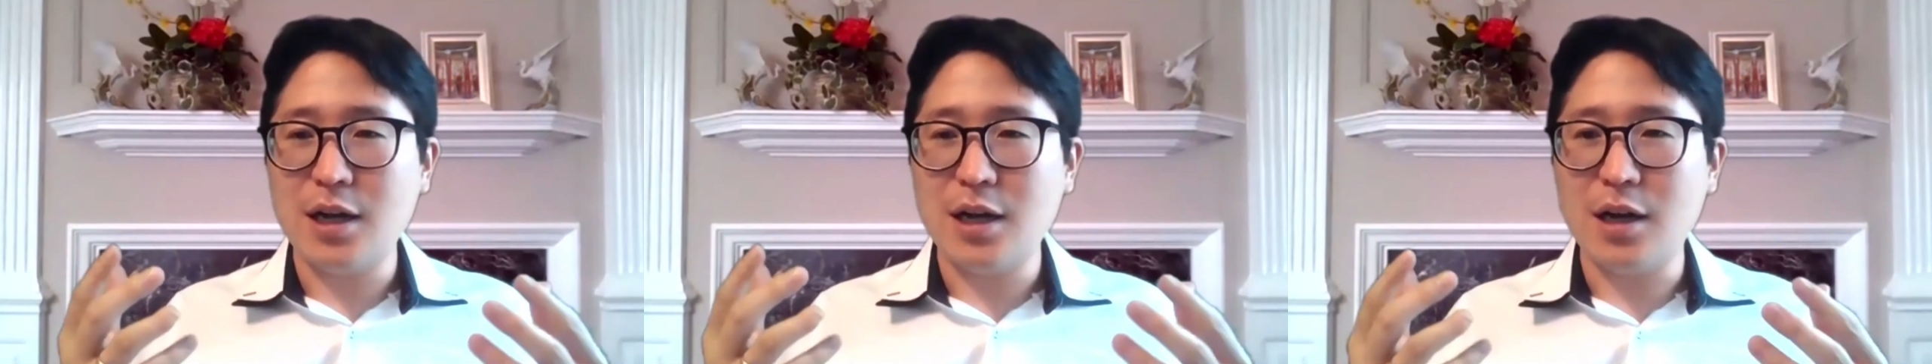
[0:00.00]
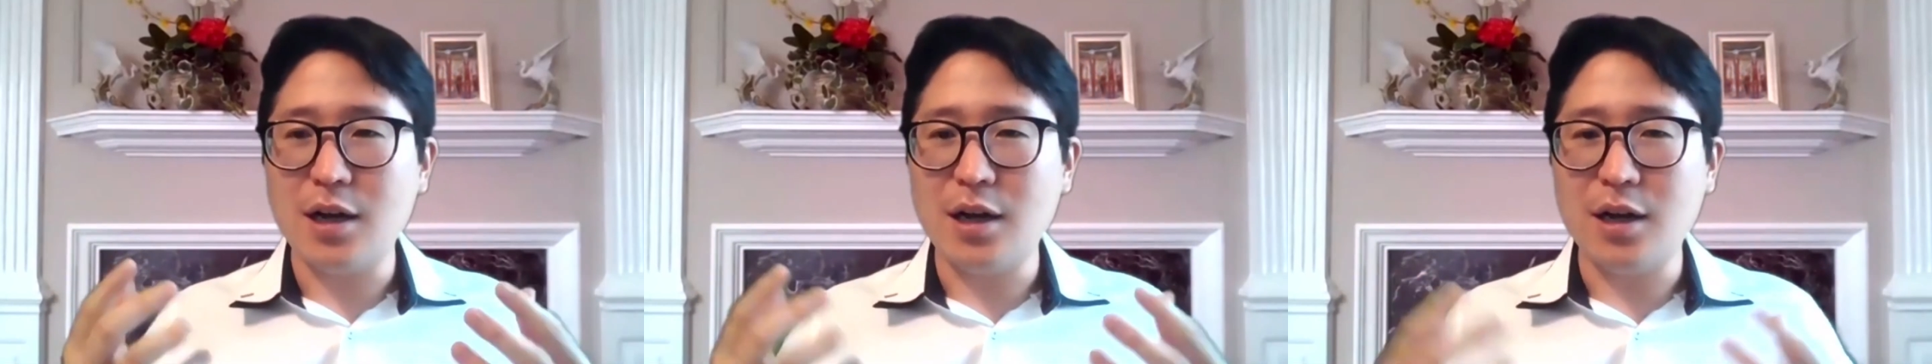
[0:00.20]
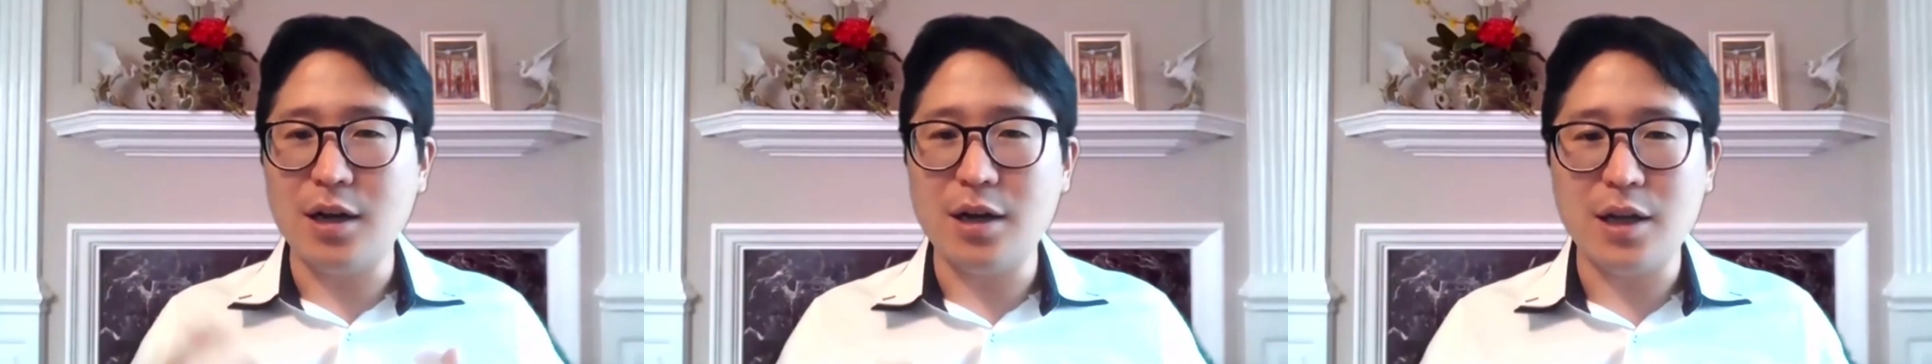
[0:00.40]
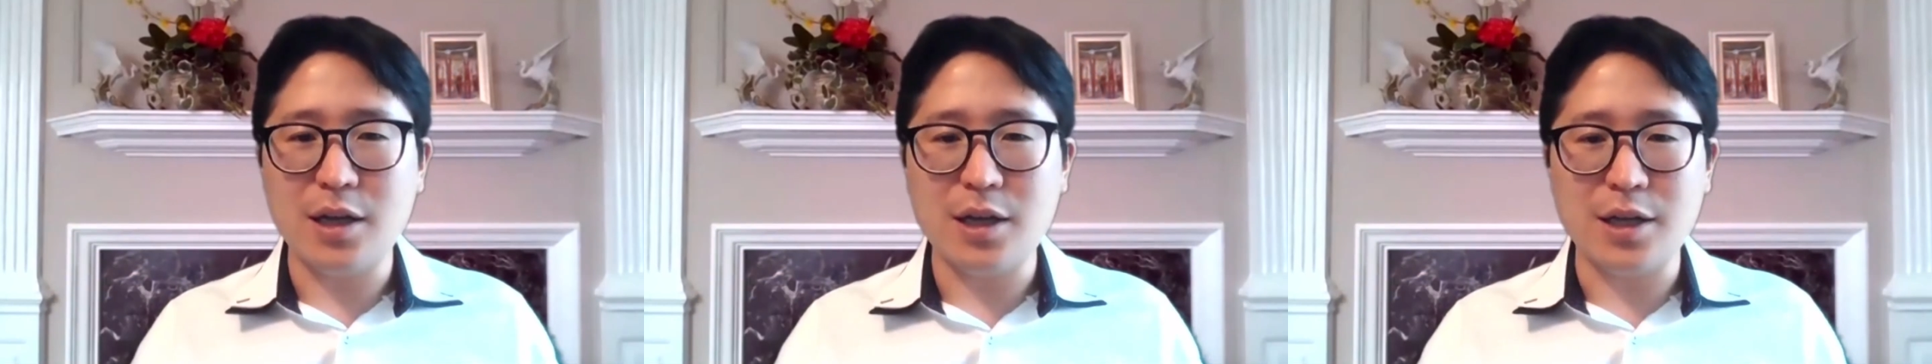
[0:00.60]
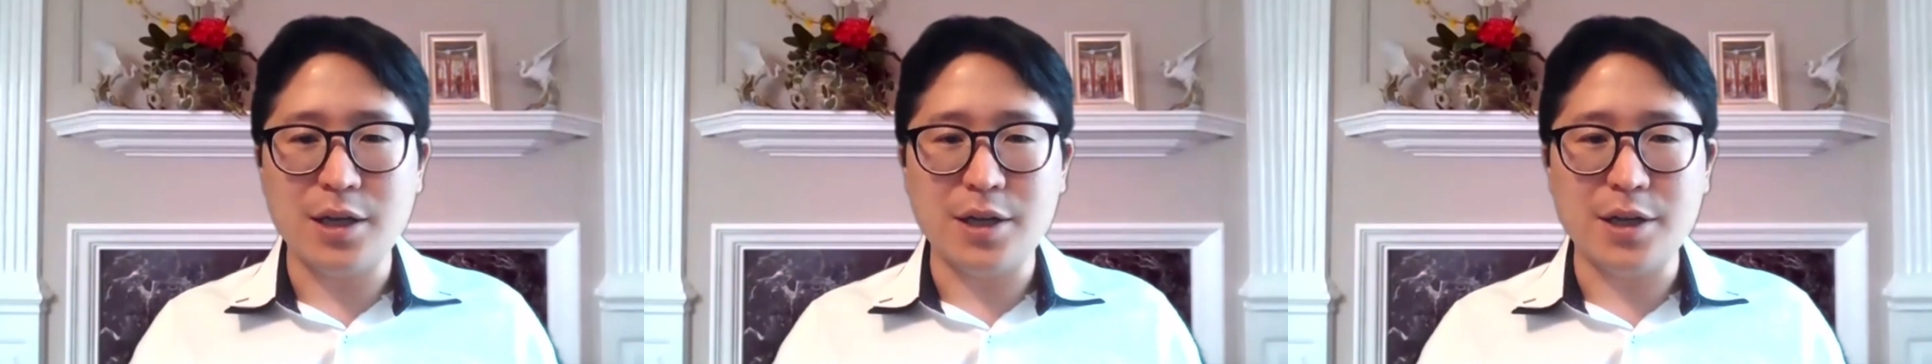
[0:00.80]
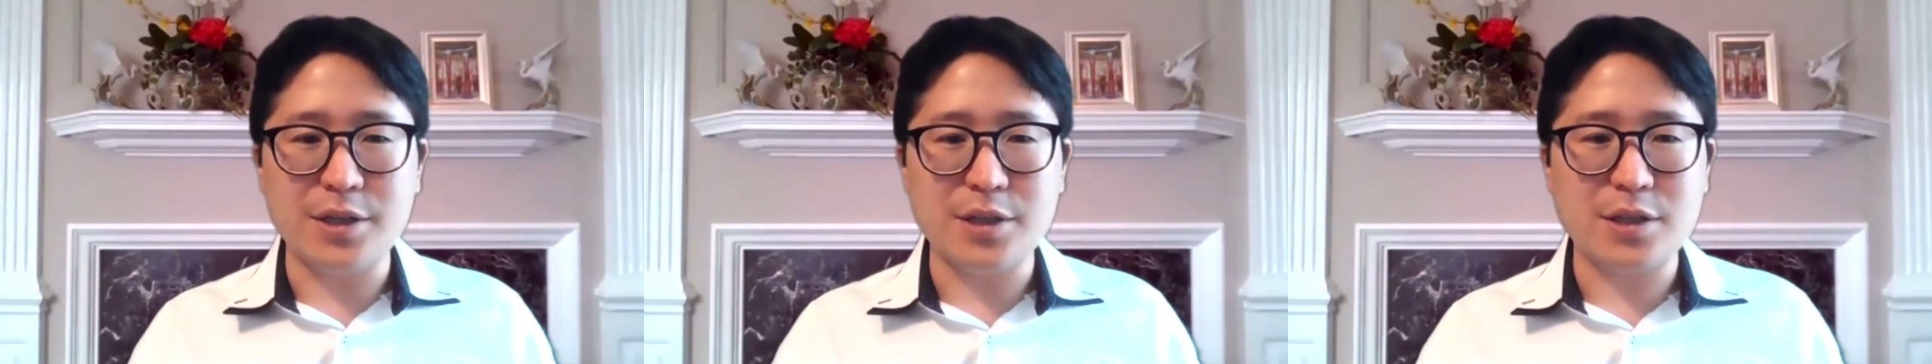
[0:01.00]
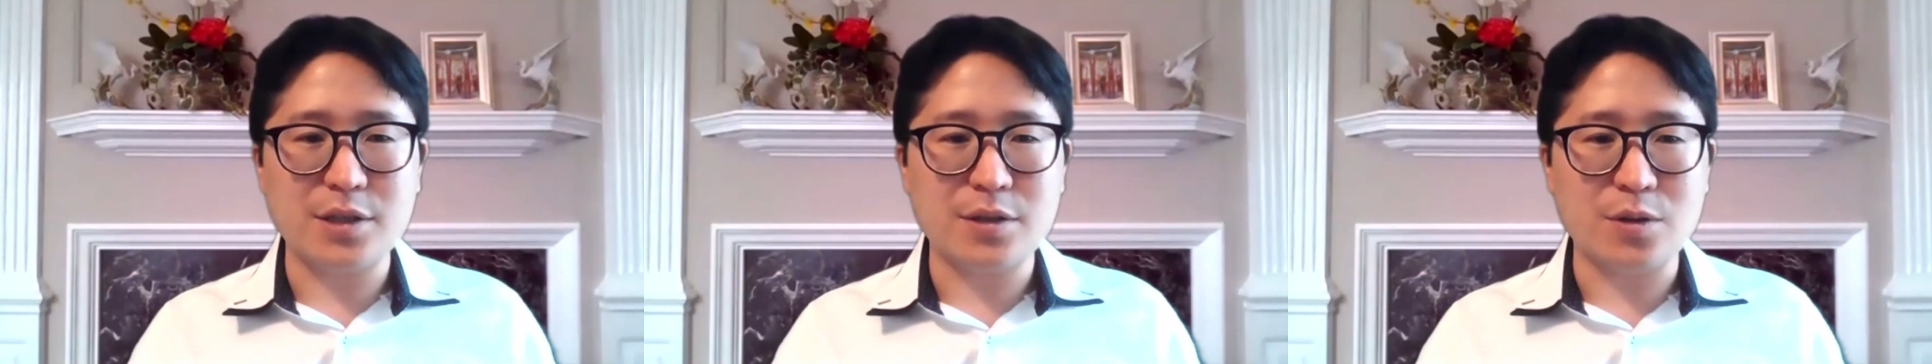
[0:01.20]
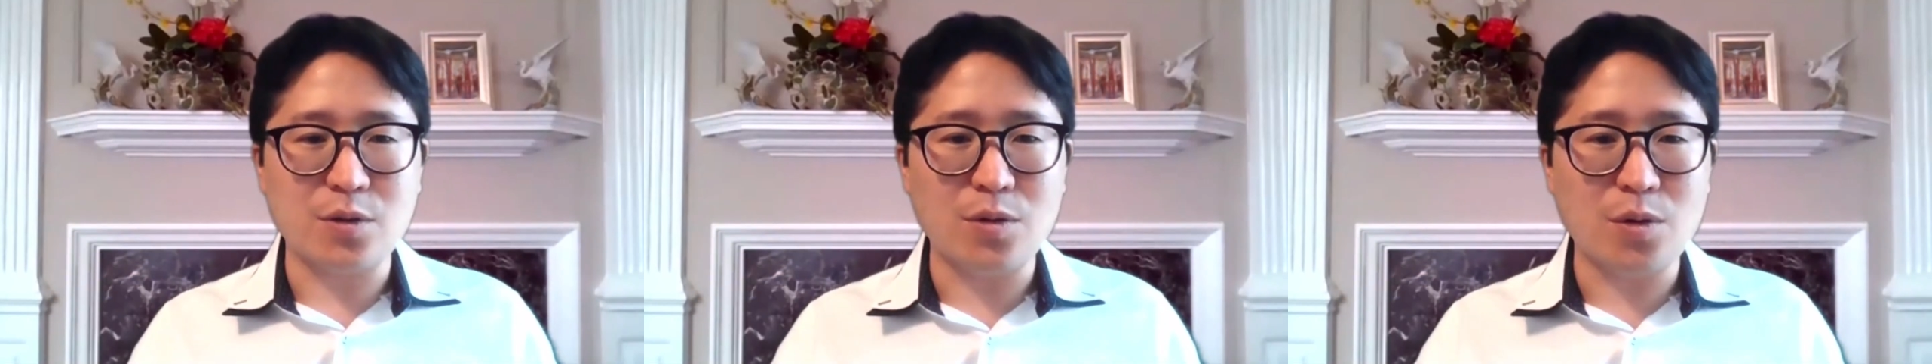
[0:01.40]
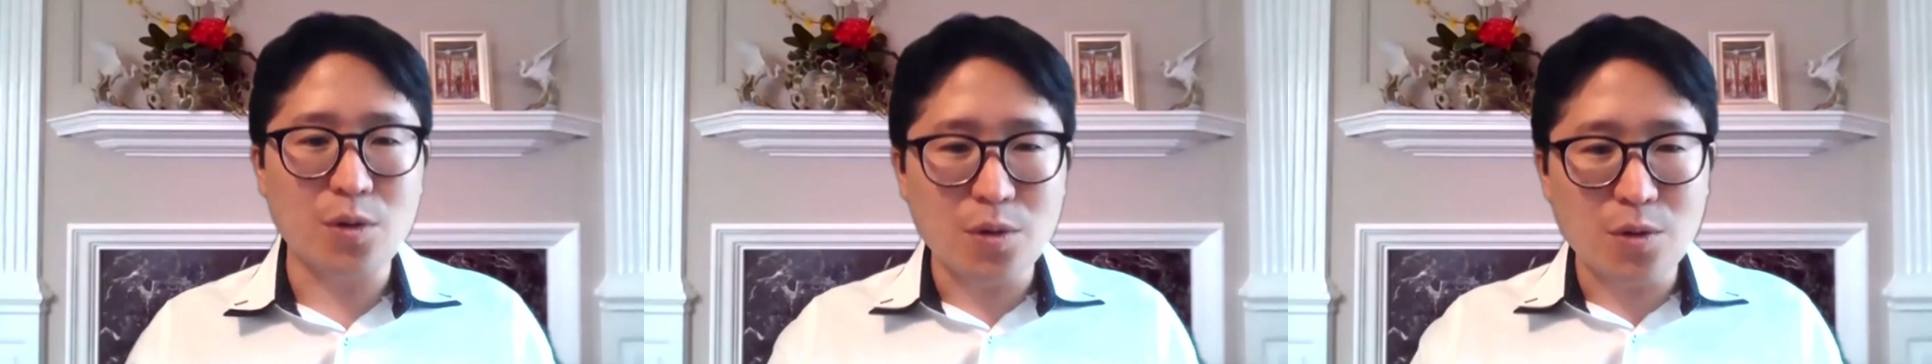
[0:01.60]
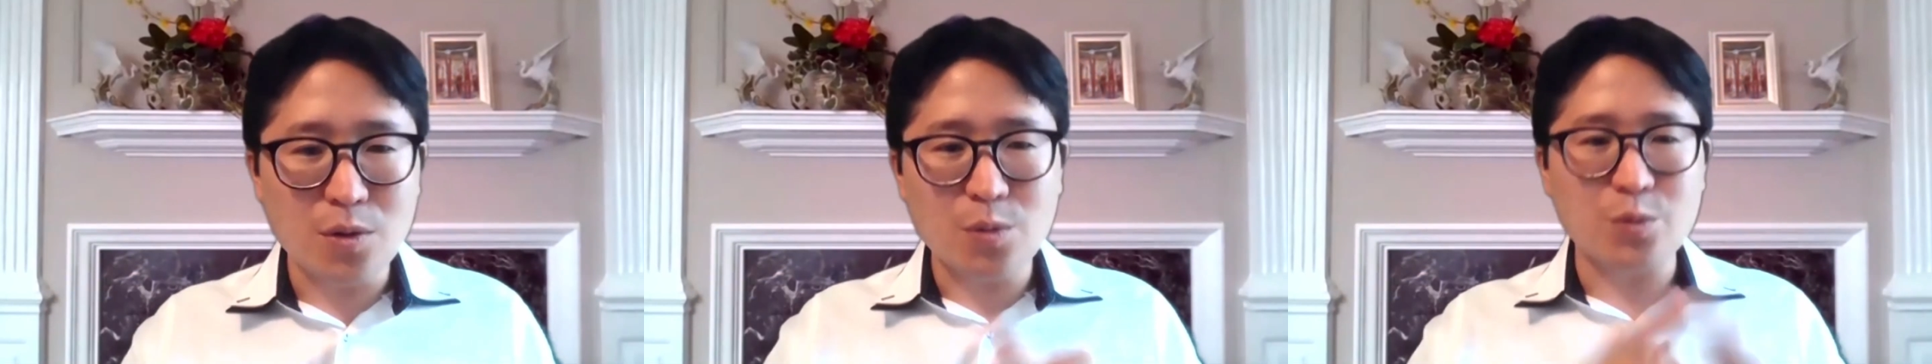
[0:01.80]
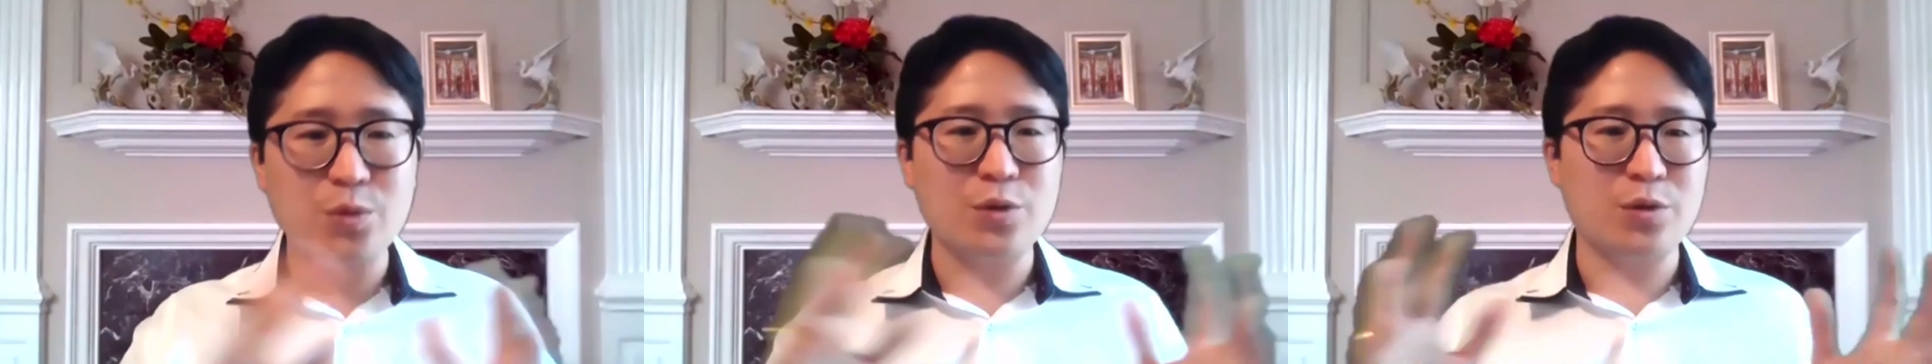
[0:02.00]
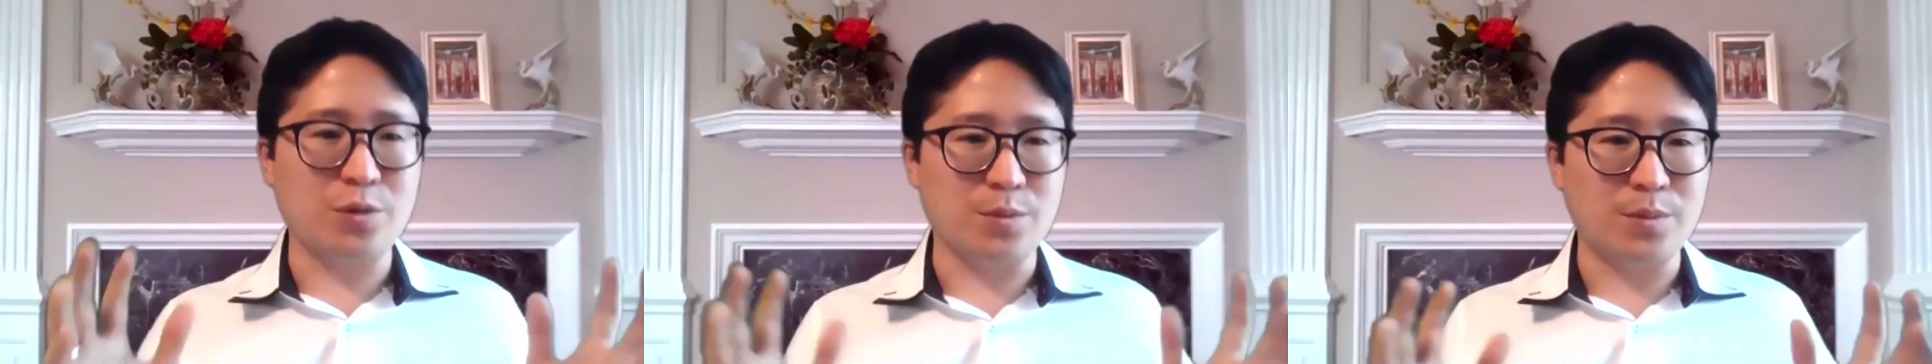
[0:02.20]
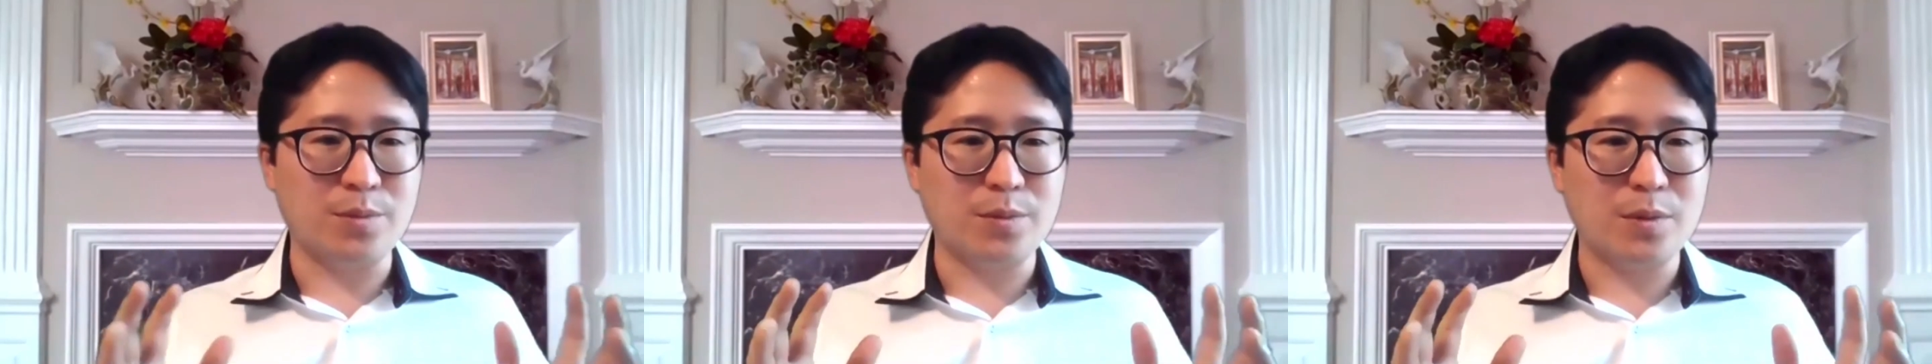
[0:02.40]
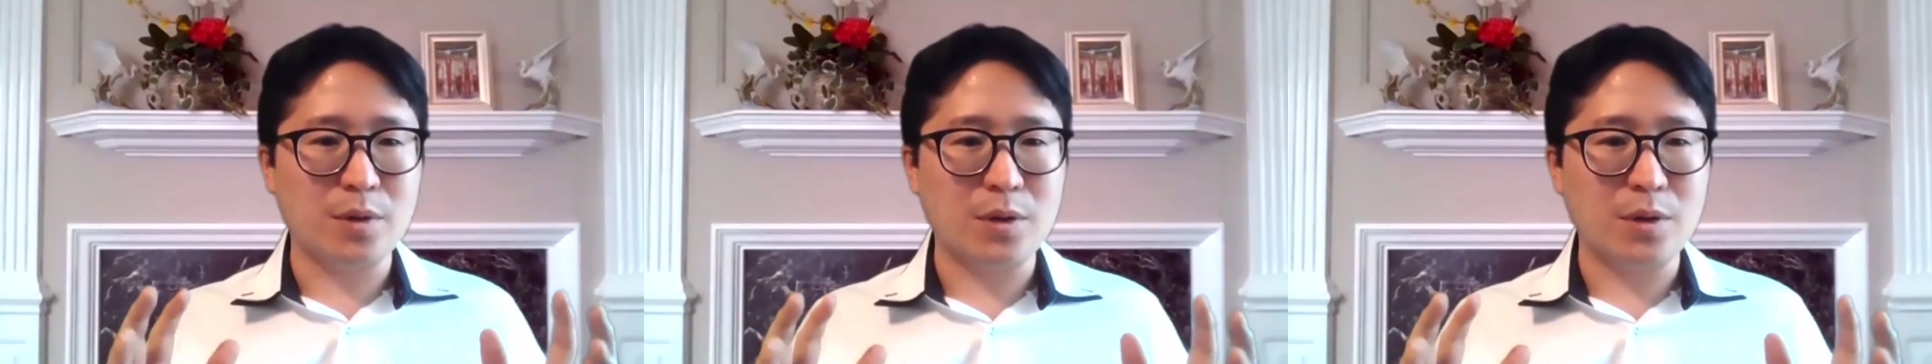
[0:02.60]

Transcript: uh, and the whole room